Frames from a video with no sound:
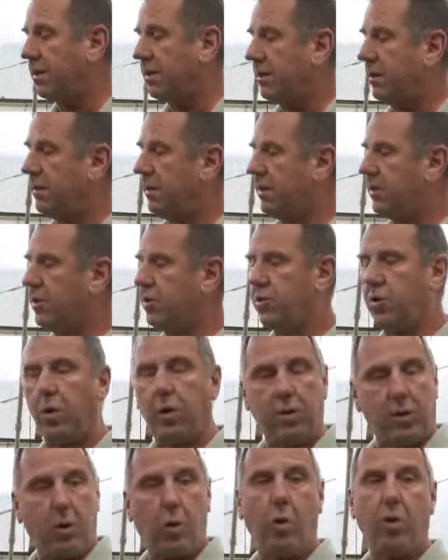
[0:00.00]
is a, this is
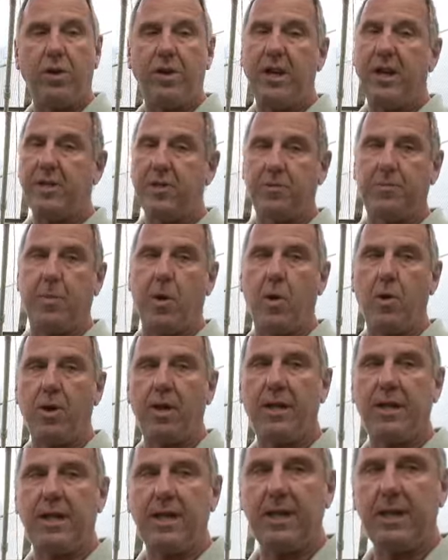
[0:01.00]
called Cortez
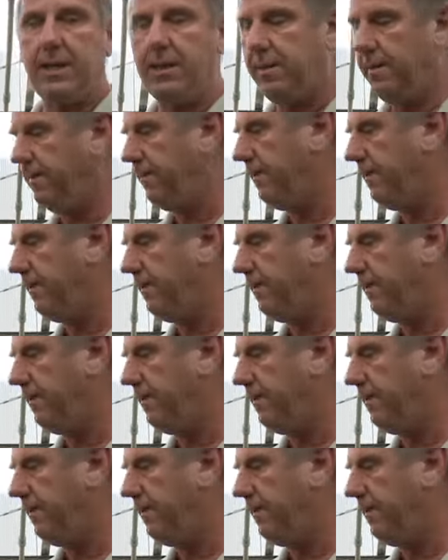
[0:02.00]
Burgundy.